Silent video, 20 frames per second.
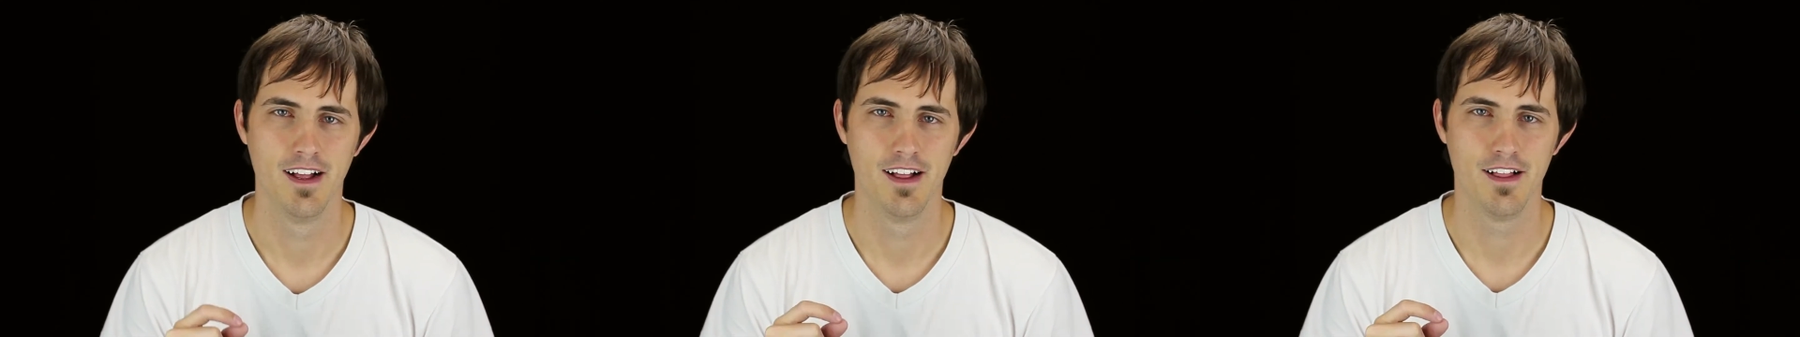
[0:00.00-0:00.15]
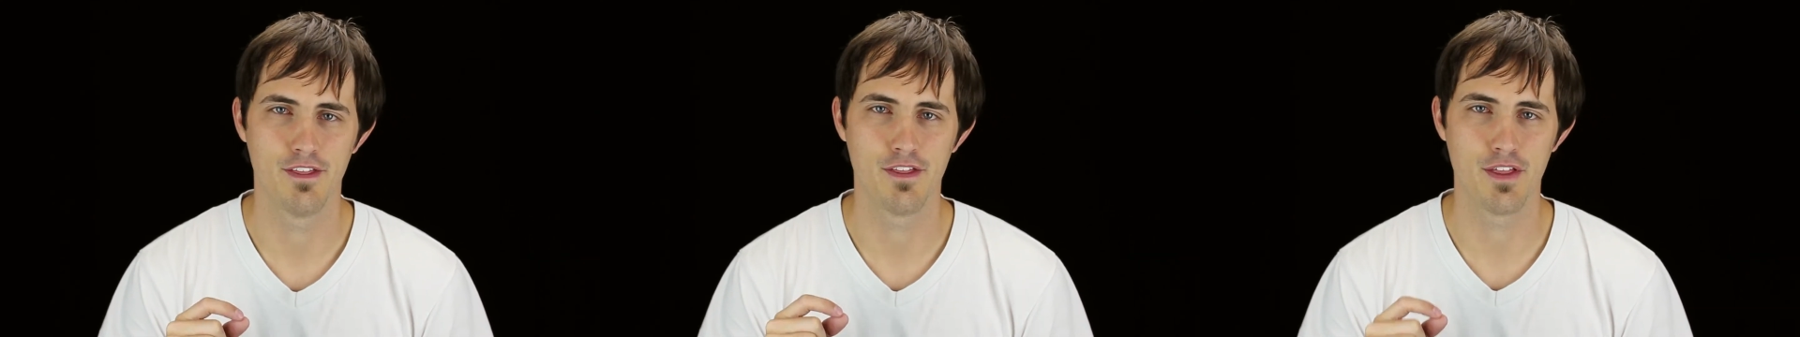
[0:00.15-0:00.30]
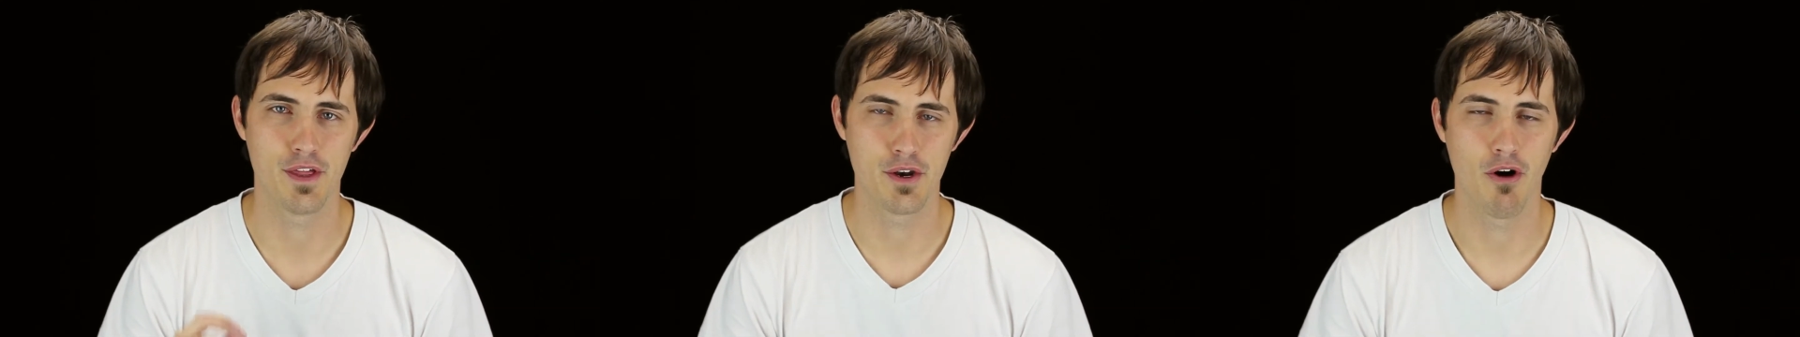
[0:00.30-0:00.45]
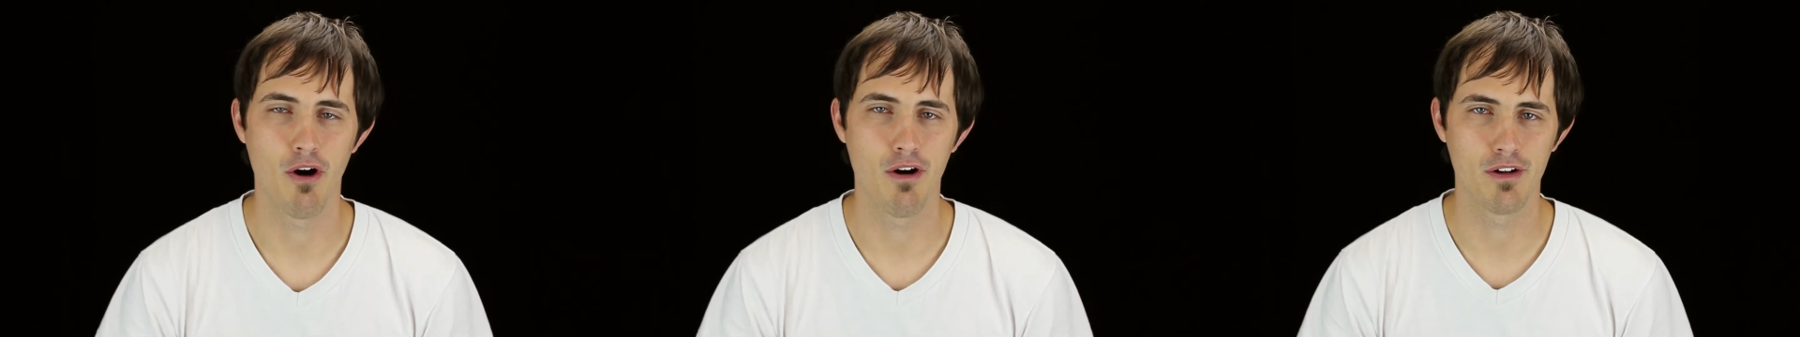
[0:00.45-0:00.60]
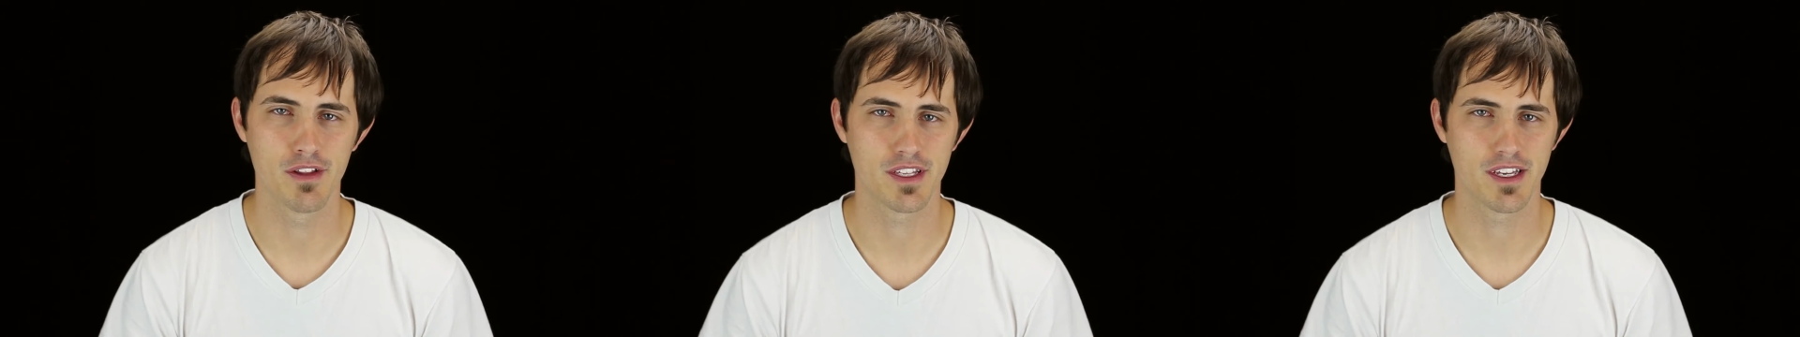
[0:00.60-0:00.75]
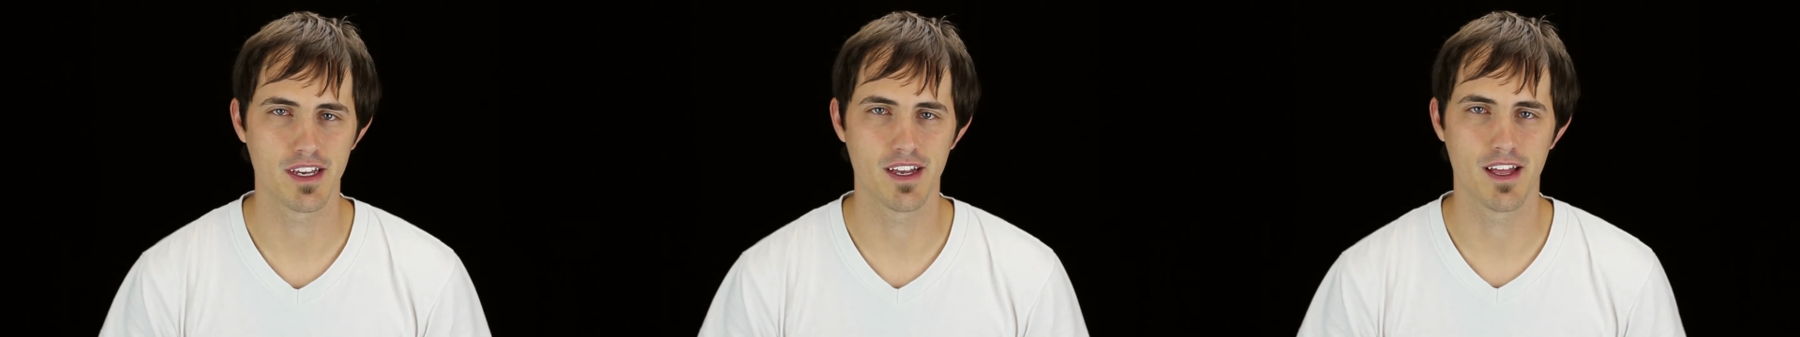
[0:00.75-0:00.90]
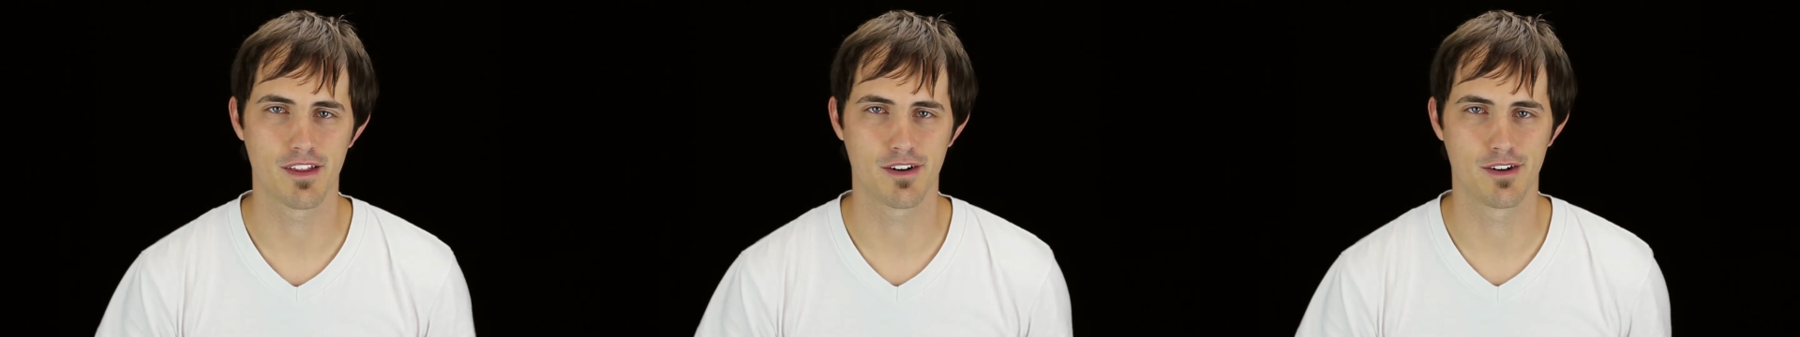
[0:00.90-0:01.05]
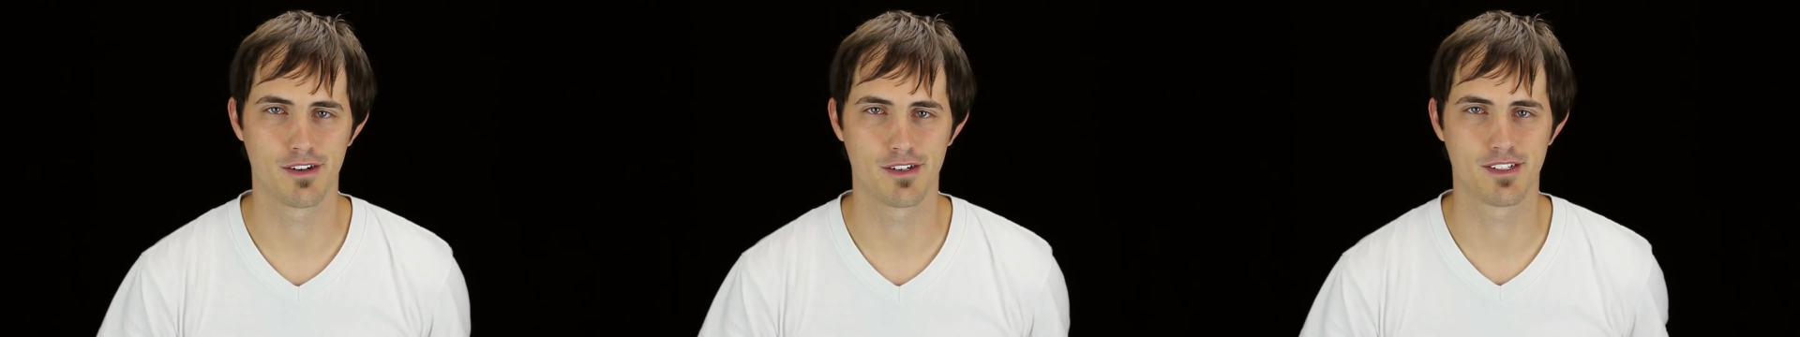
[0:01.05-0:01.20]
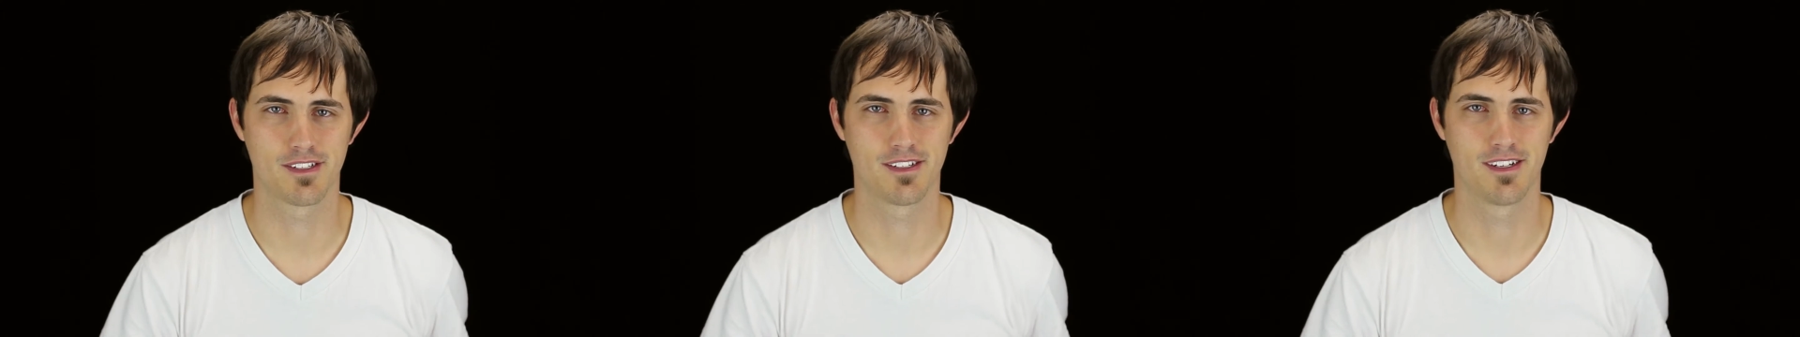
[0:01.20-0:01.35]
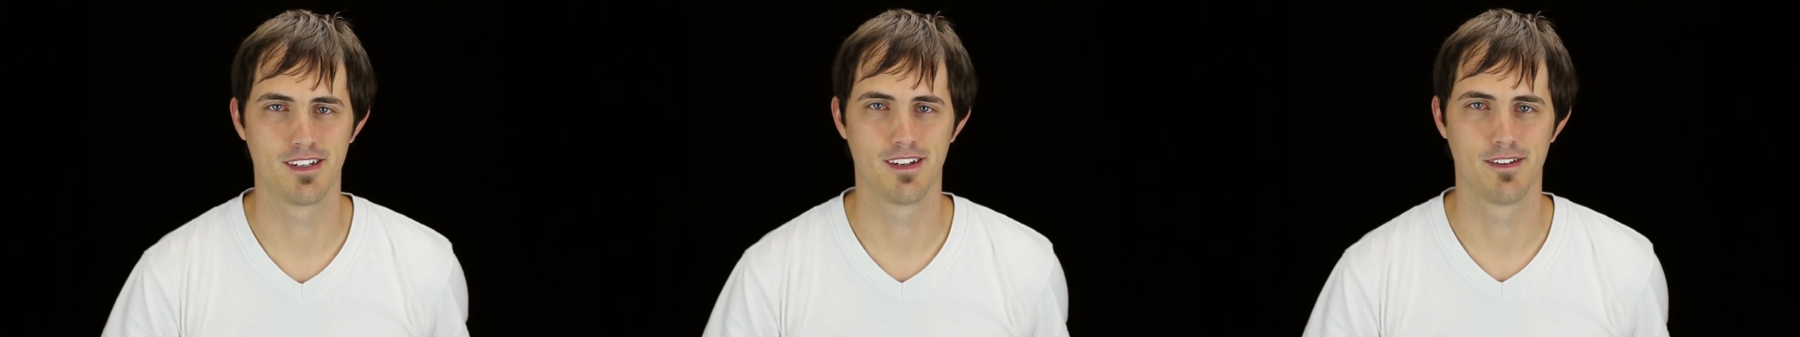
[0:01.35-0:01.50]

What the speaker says: than all the others.